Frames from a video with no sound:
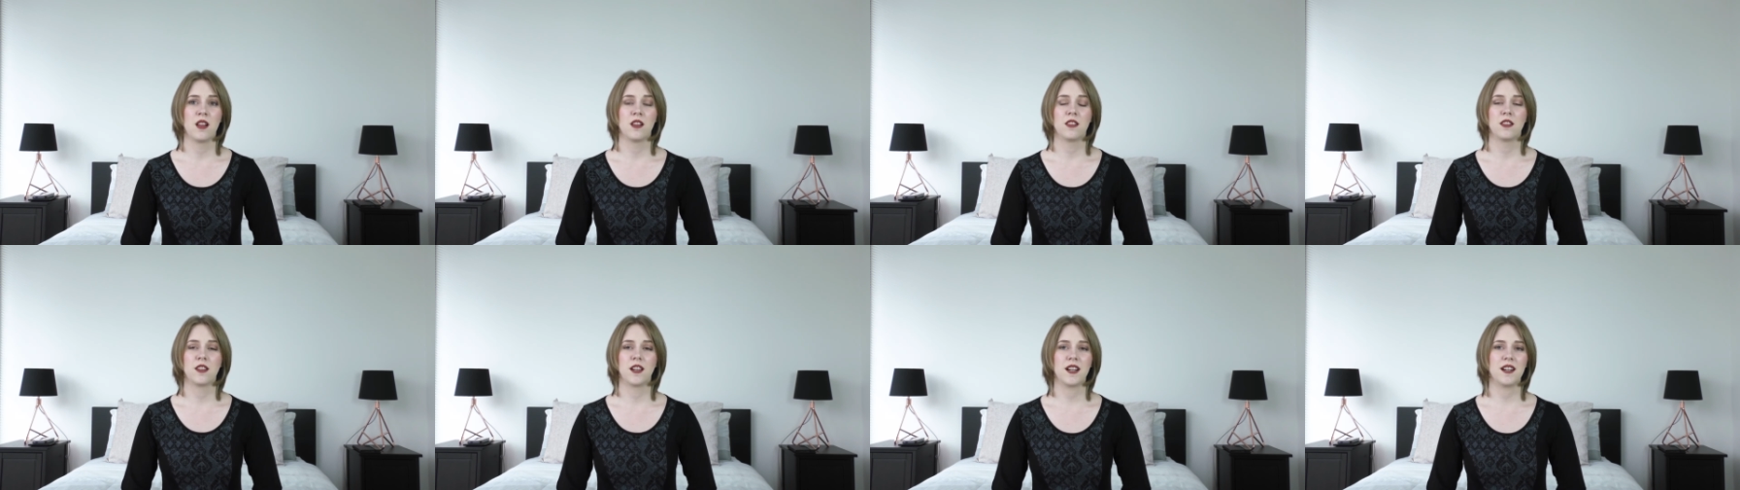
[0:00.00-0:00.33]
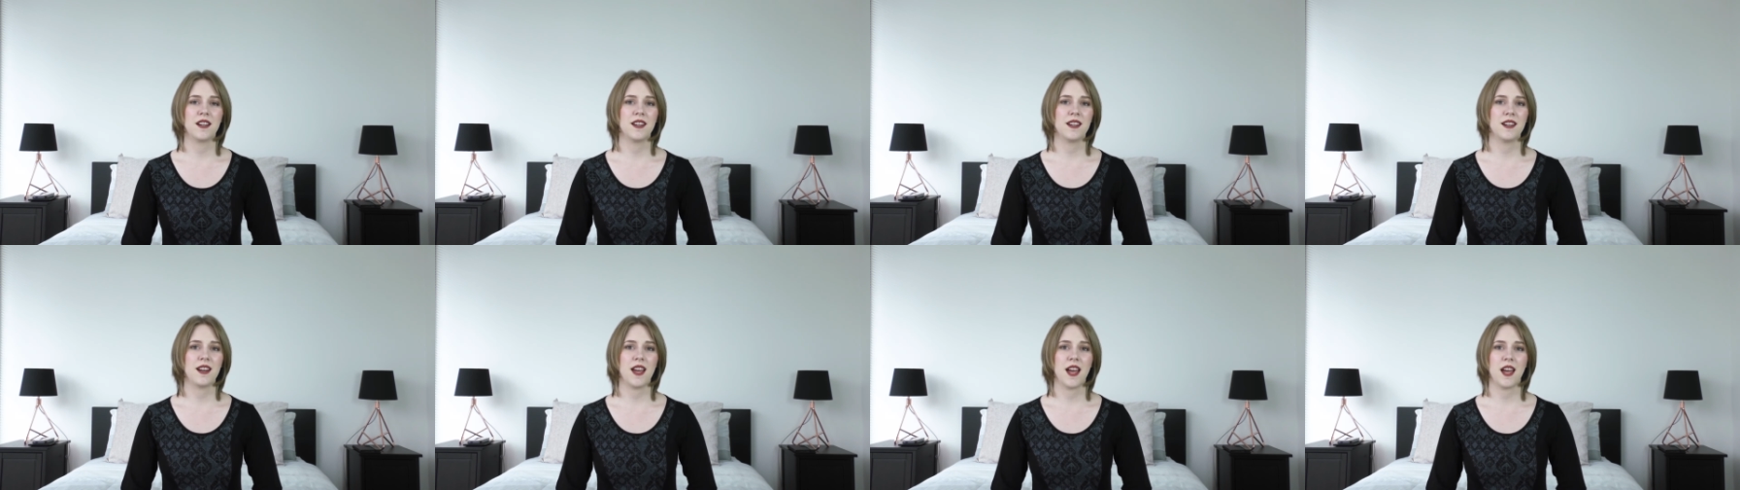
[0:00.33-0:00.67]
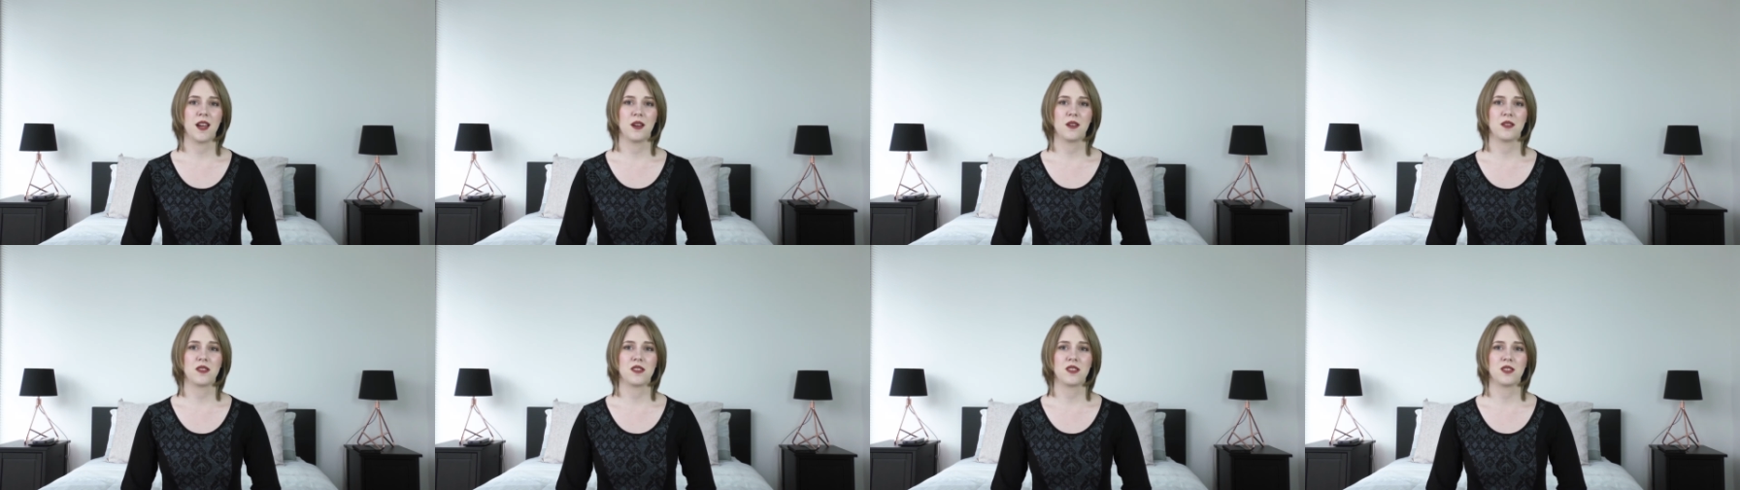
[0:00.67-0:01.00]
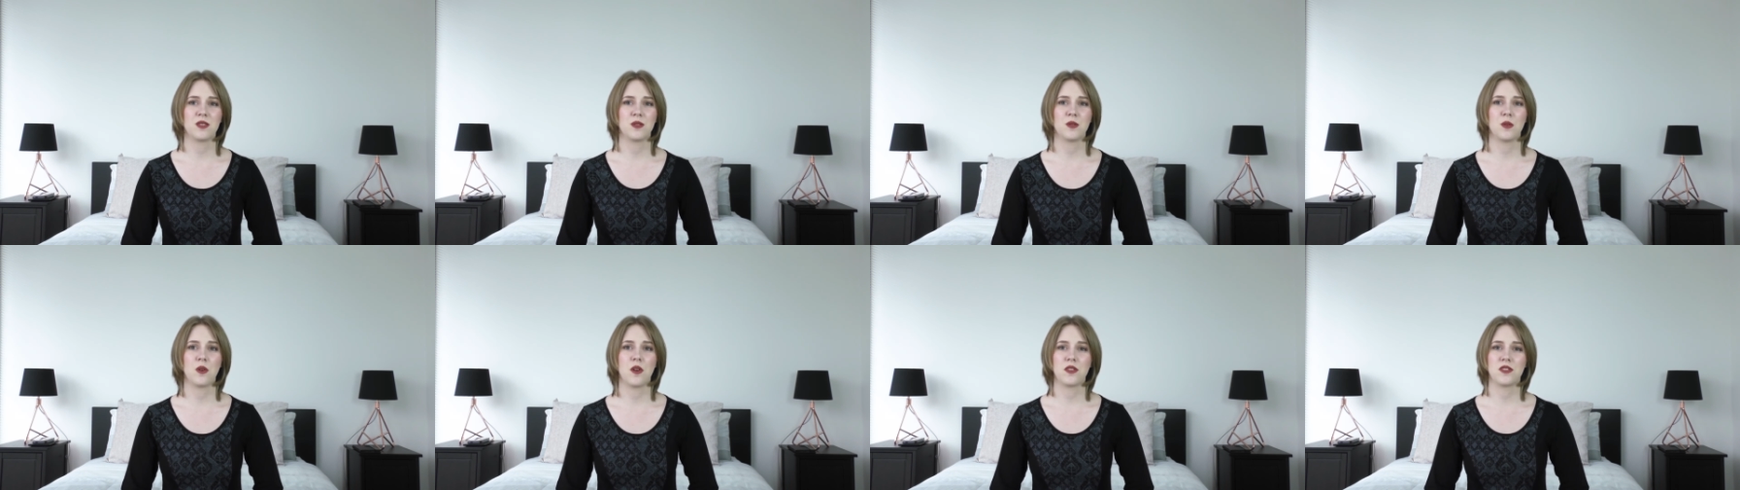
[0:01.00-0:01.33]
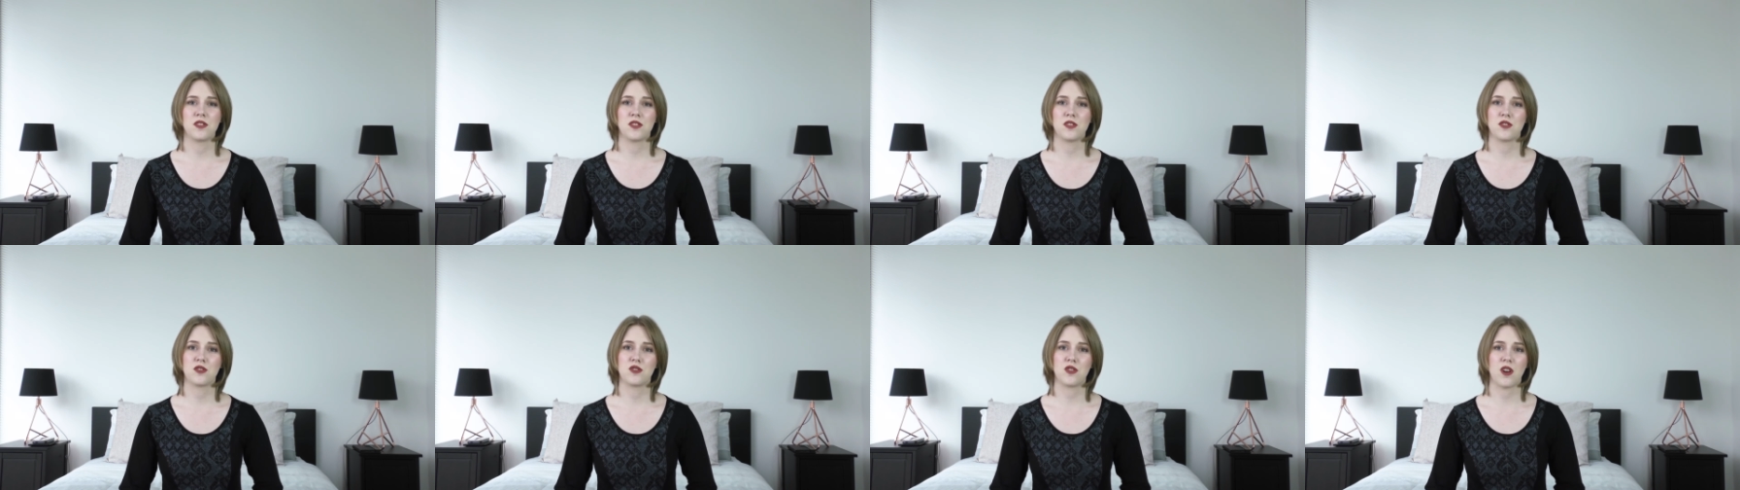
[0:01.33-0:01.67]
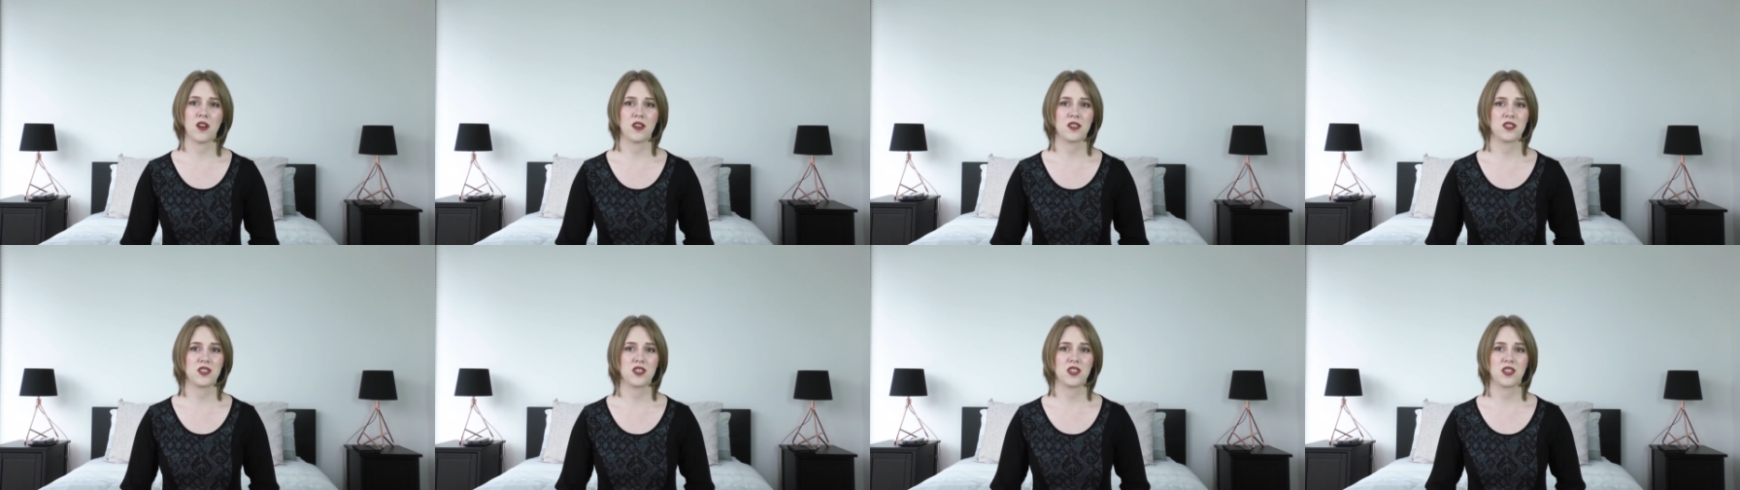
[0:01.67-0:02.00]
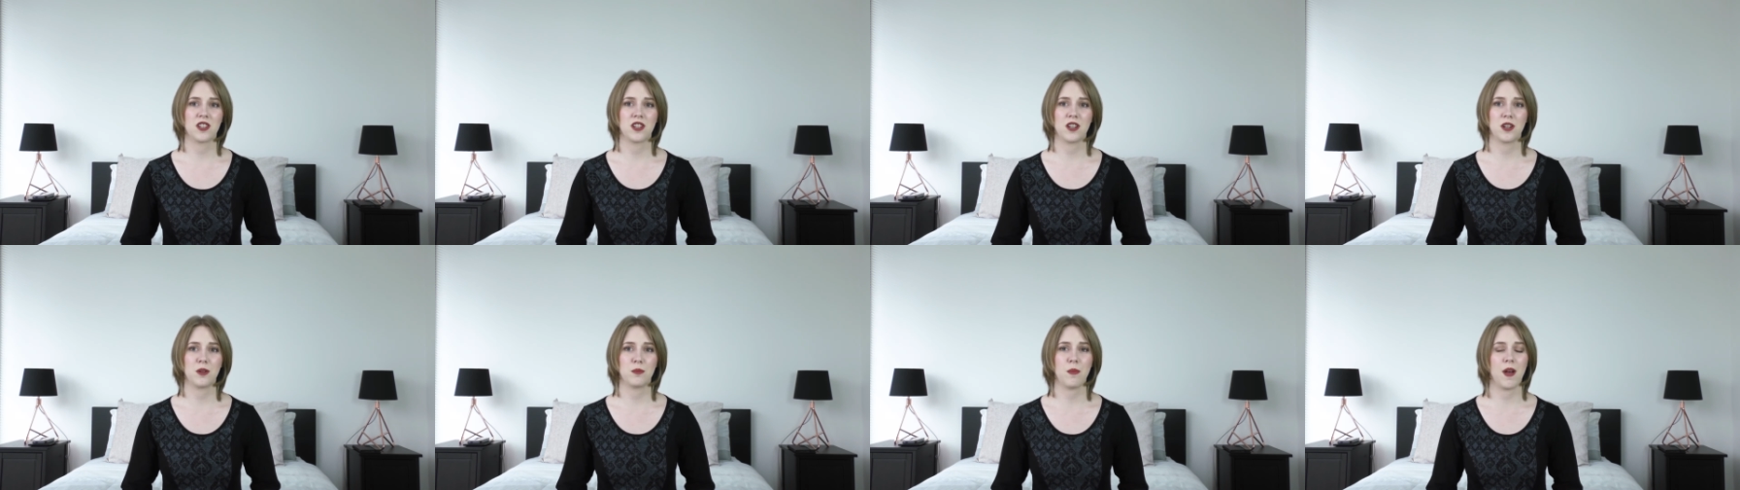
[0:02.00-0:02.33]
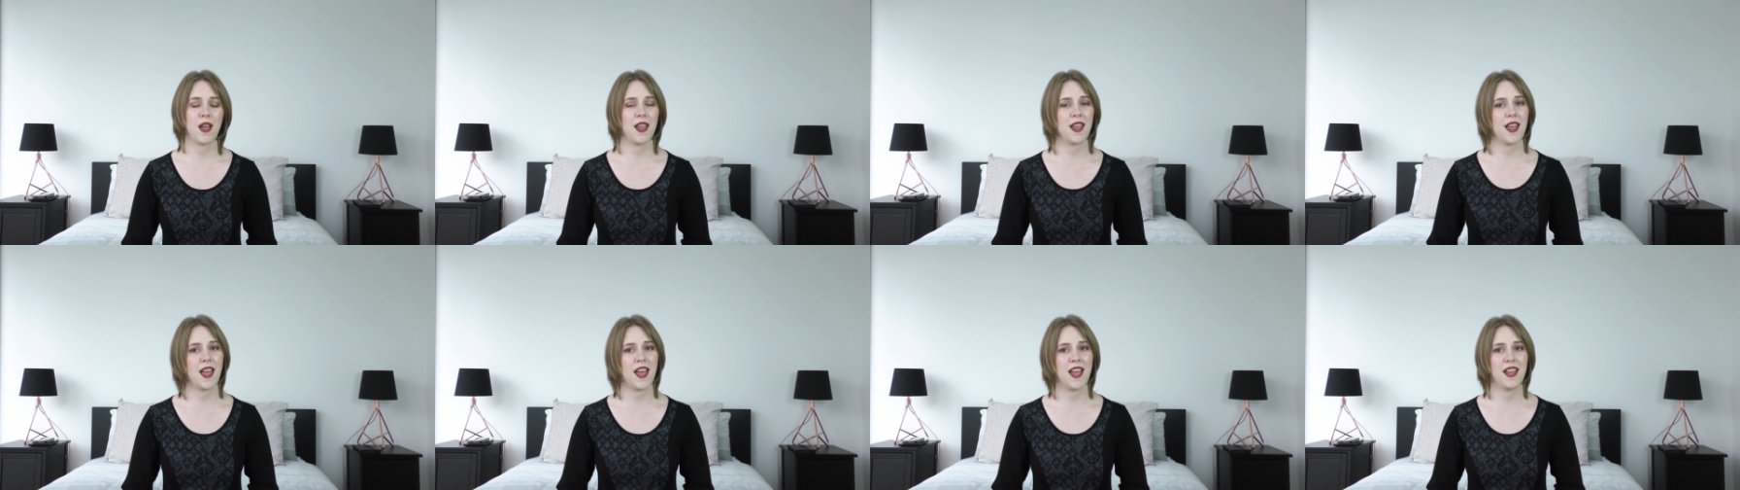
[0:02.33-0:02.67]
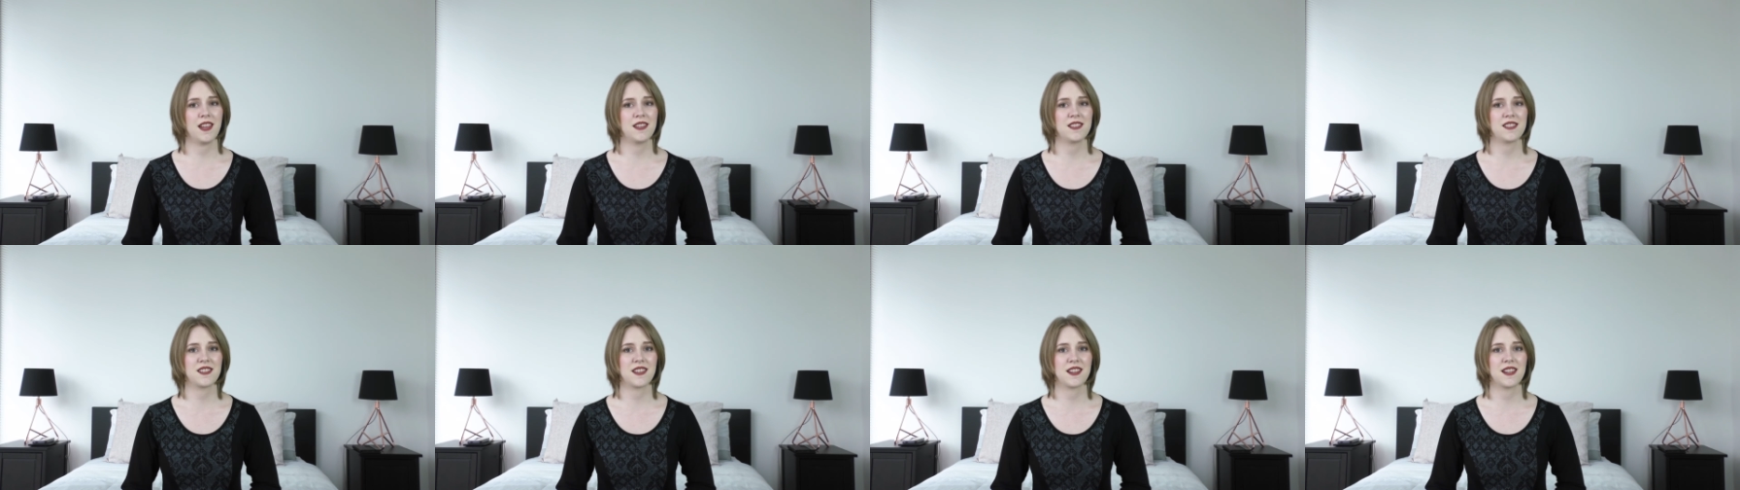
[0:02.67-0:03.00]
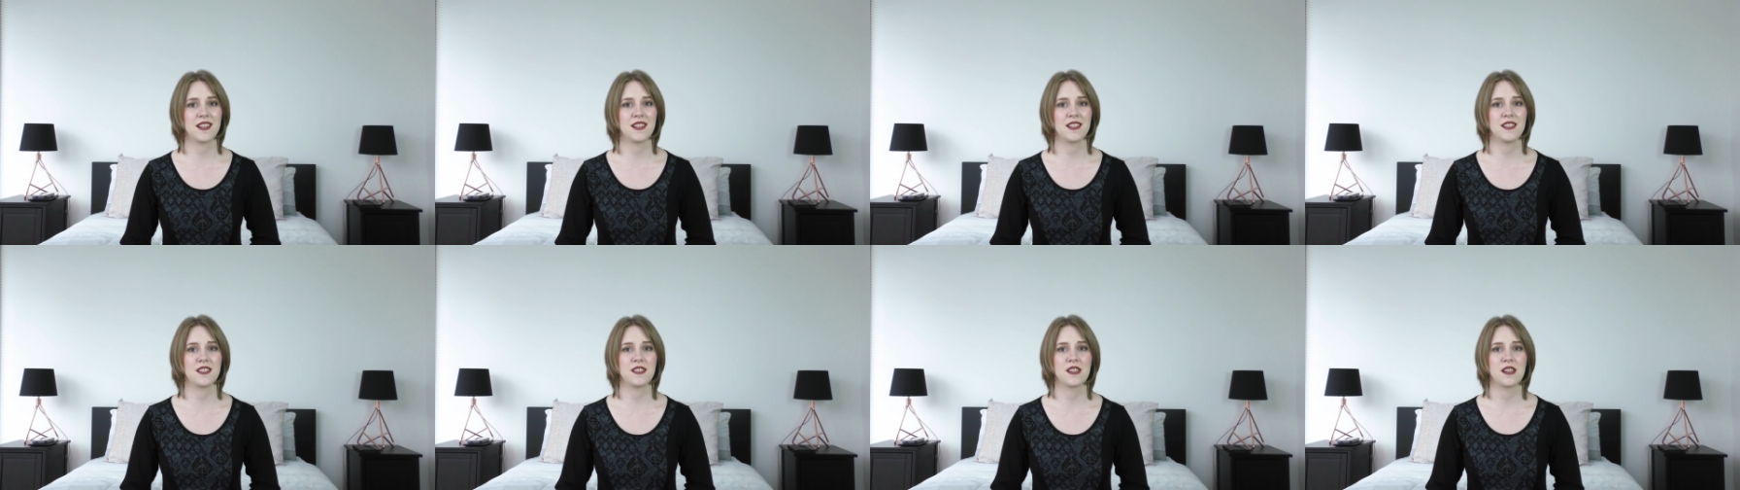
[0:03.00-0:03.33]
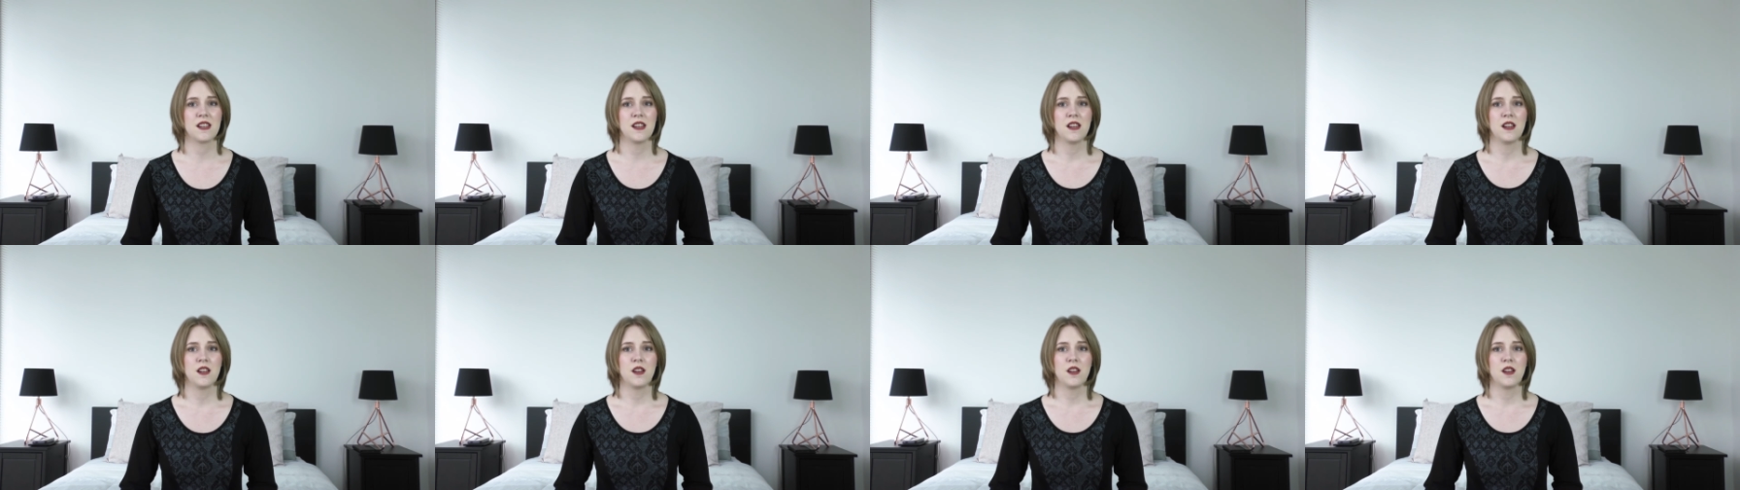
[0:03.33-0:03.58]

learning how to structure my essays